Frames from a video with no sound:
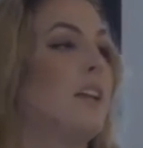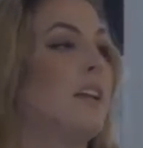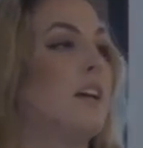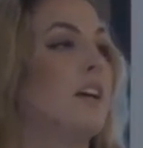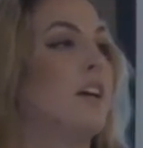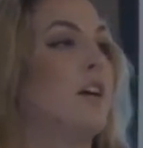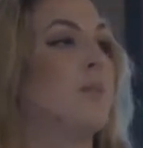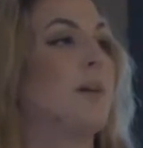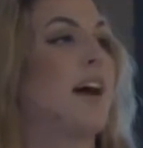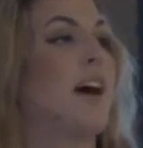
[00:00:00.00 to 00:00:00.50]

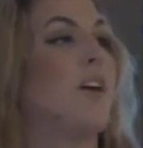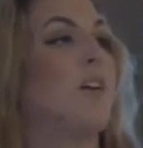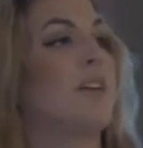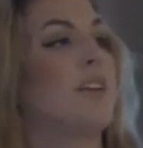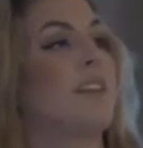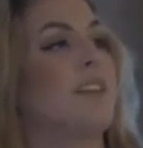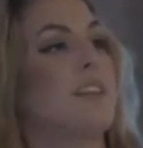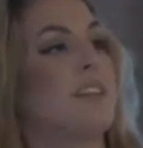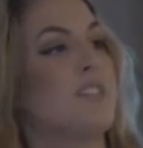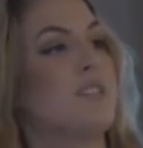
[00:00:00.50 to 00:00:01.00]
Um, how
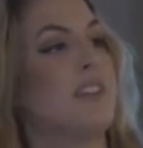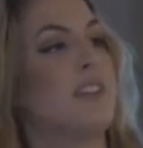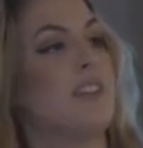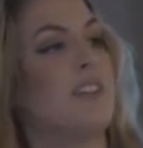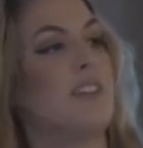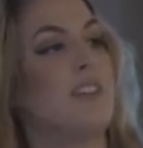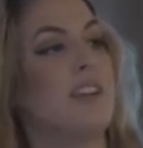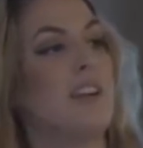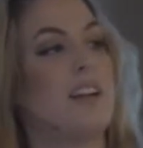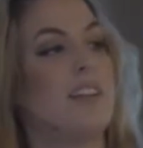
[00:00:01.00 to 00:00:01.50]
can this fit
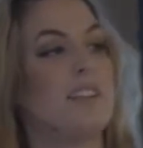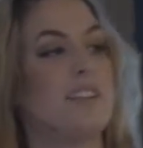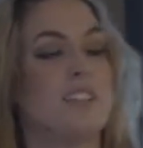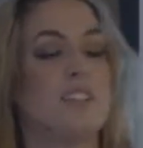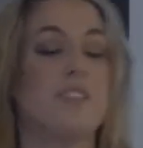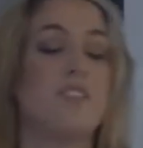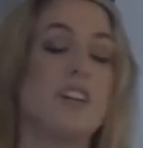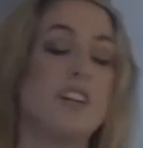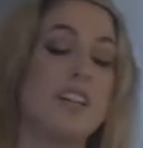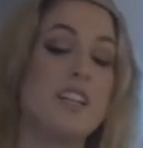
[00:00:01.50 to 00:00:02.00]
into the
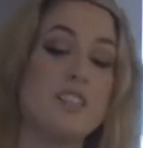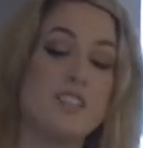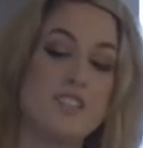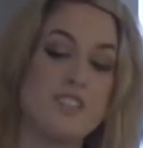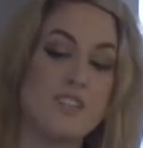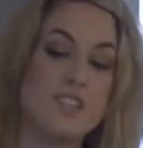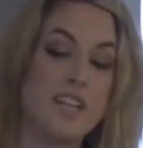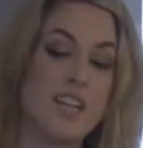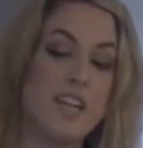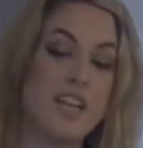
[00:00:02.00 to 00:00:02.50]
context of art
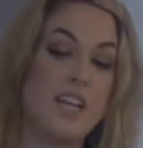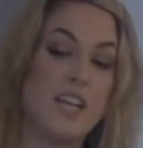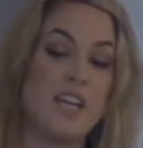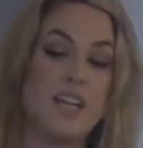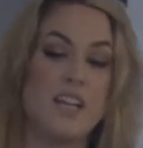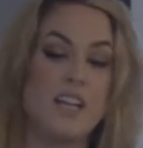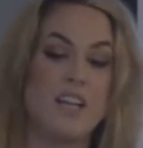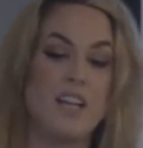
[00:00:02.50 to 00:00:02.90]
history,